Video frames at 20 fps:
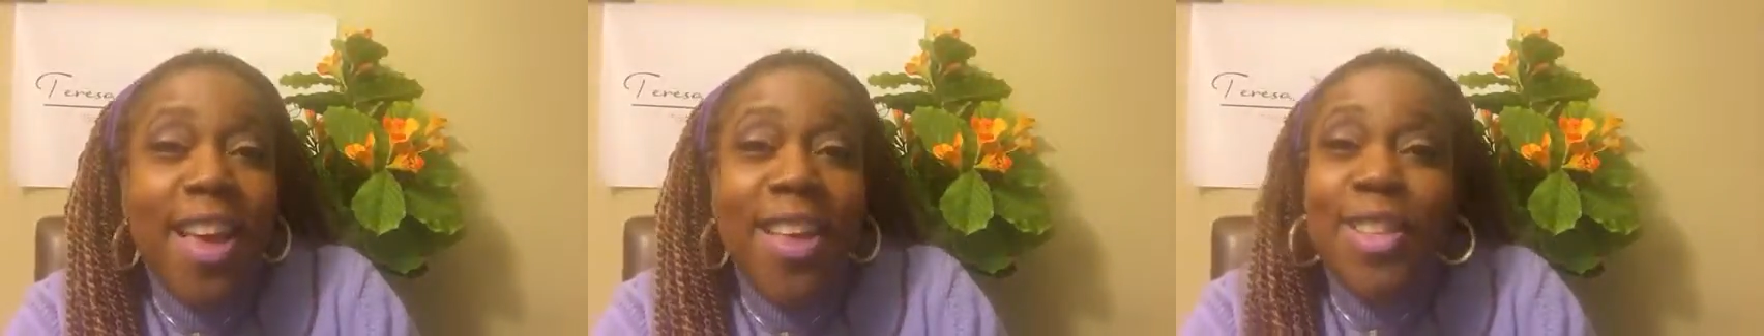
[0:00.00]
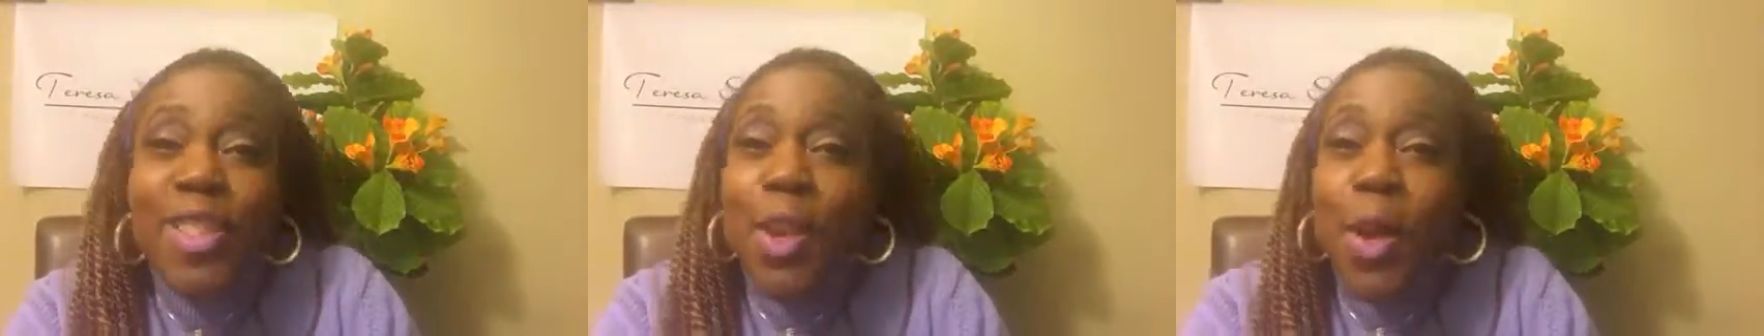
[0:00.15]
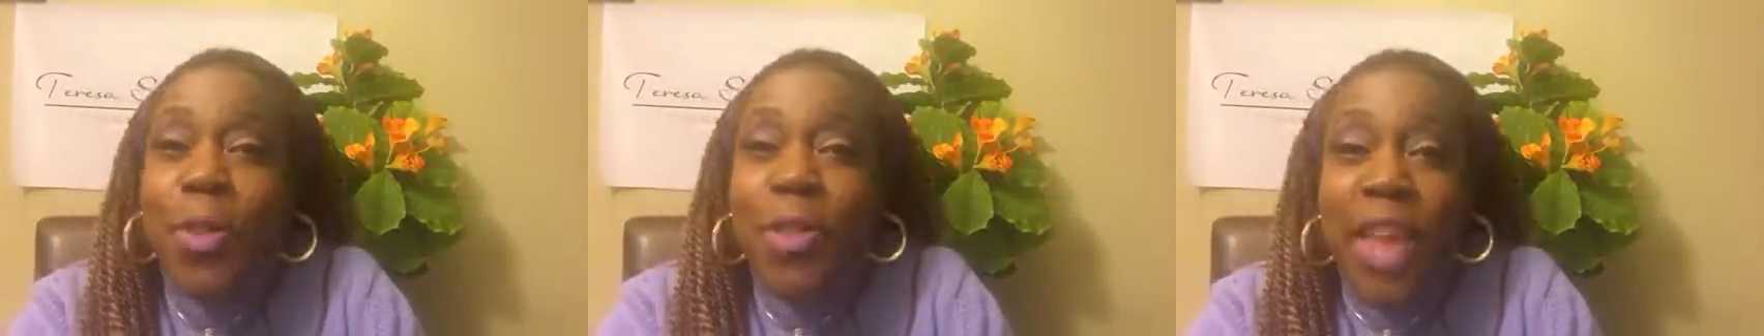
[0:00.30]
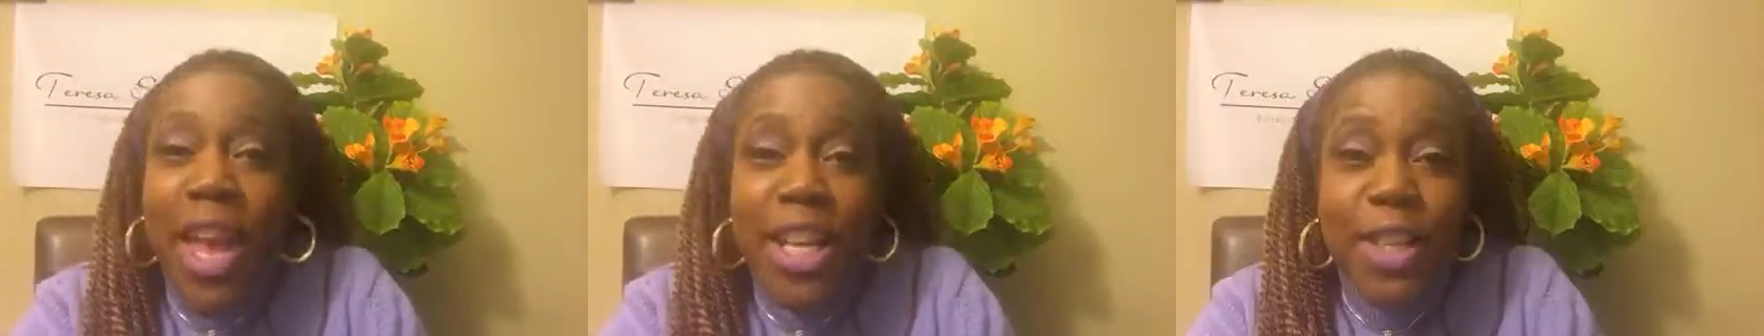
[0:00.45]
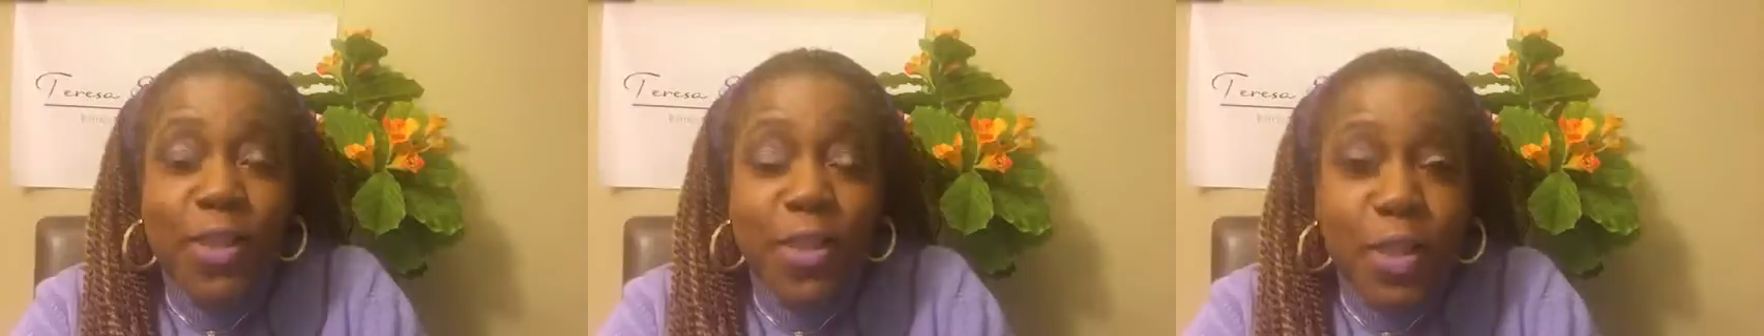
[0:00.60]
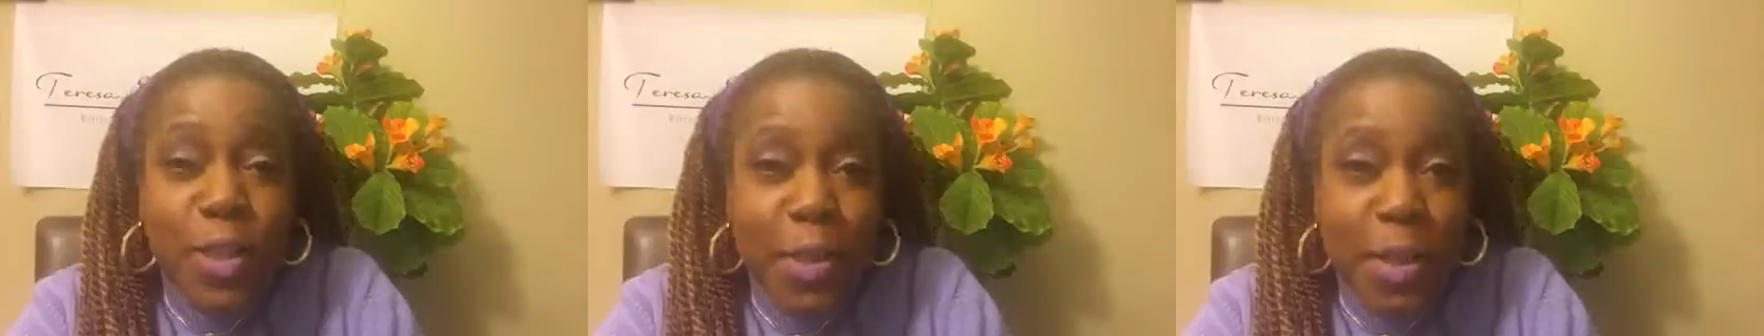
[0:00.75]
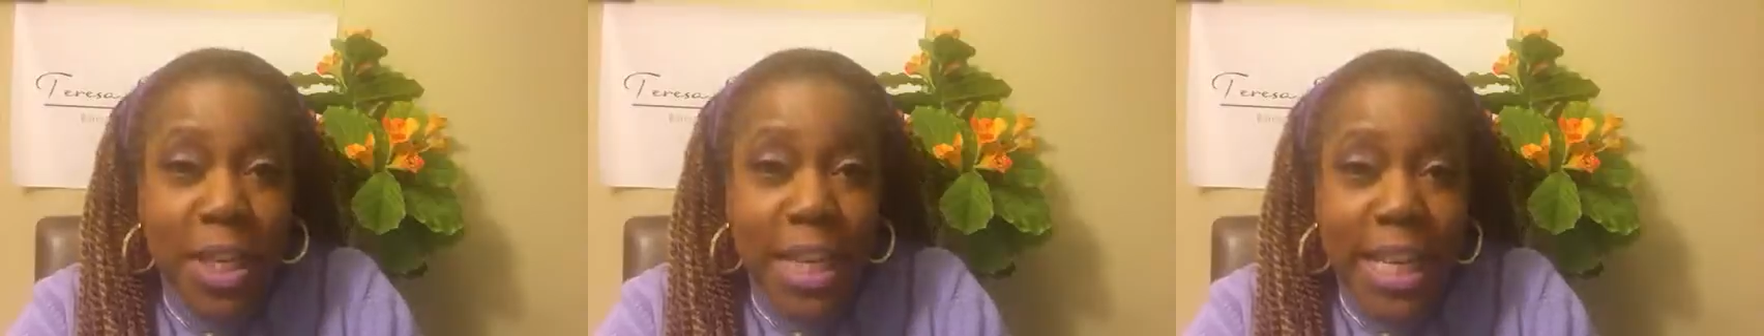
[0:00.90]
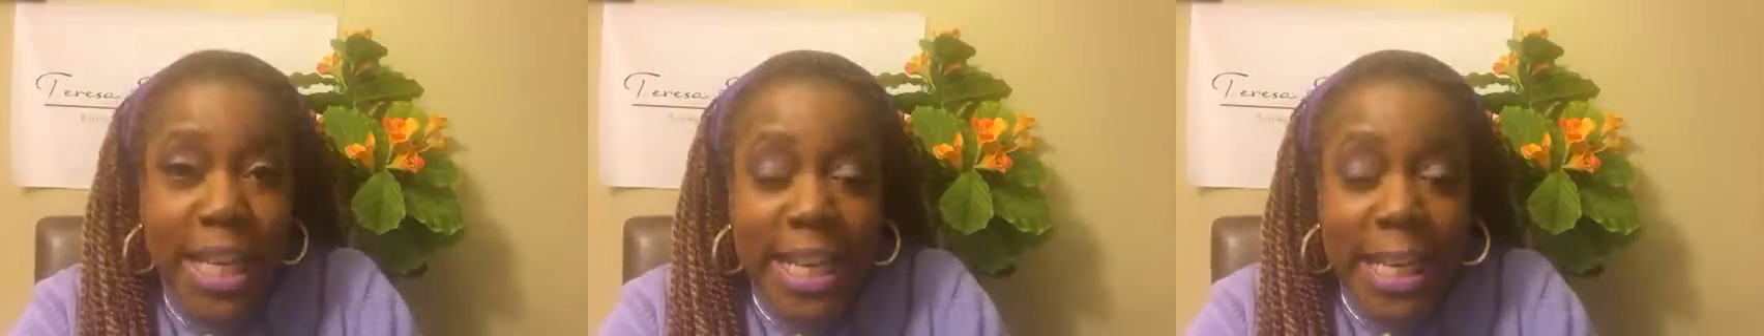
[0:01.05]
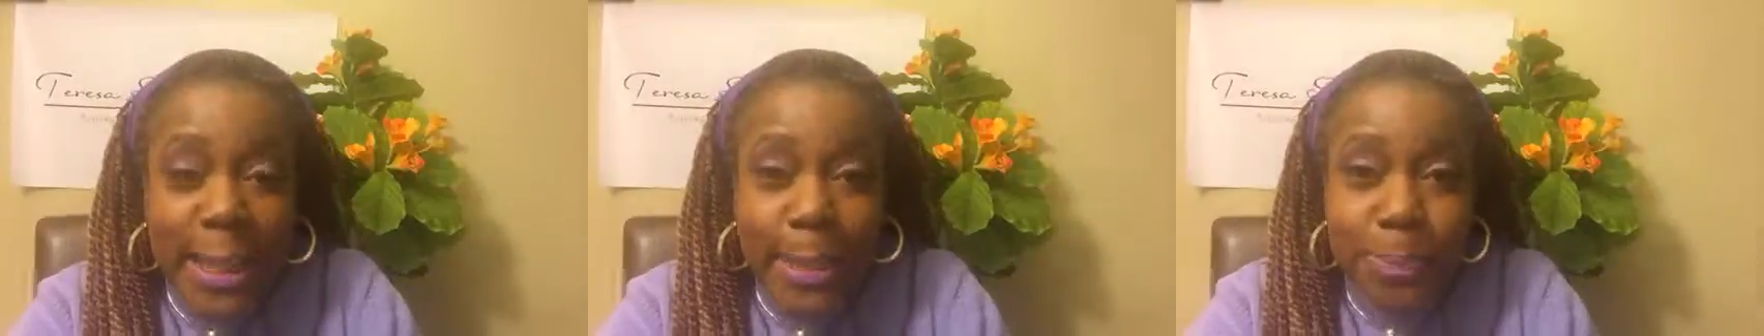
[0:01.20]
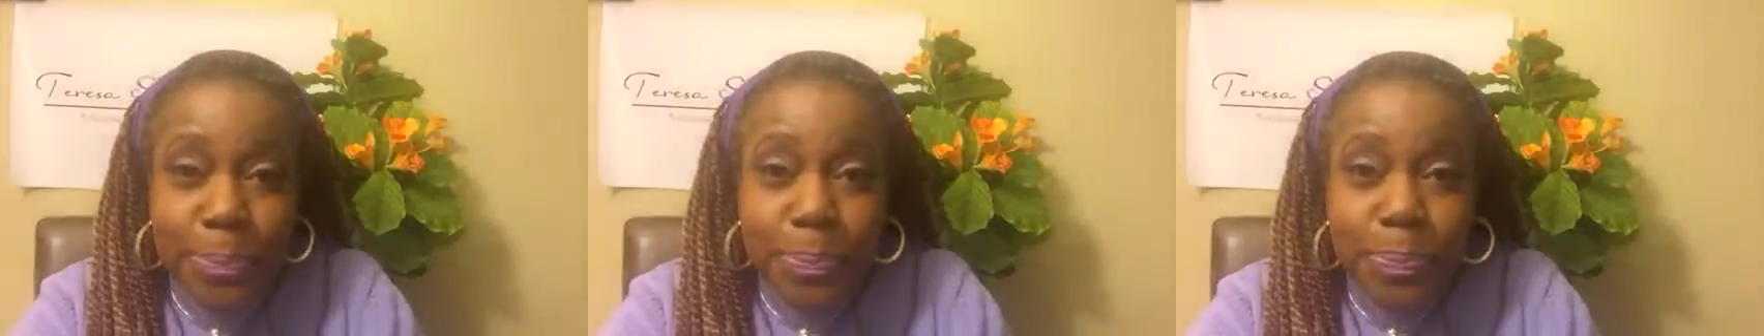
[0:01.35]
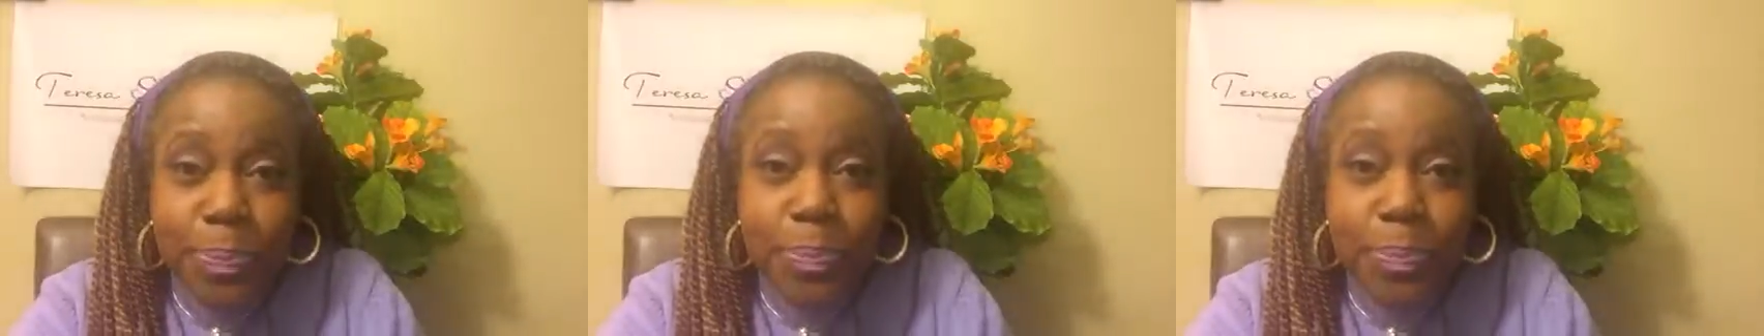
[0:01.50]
So thanks for tuning in.